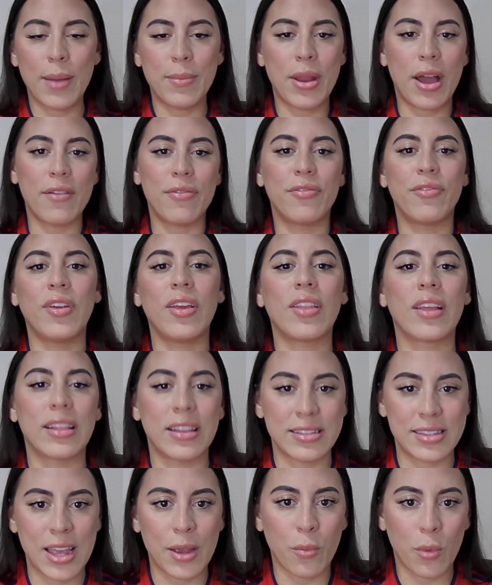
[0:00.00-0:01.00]
not feeling the
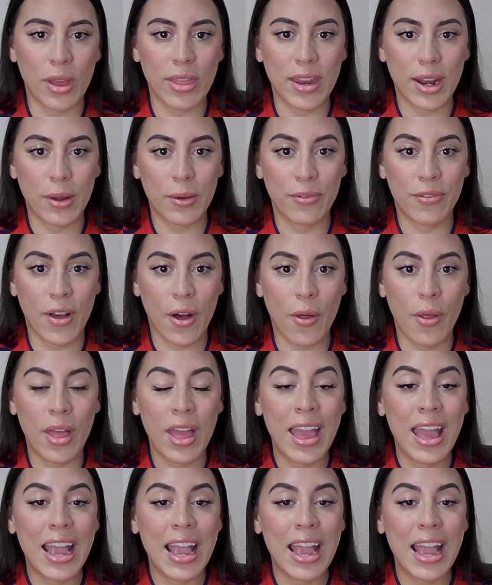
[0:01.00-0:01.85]
same way that I felt.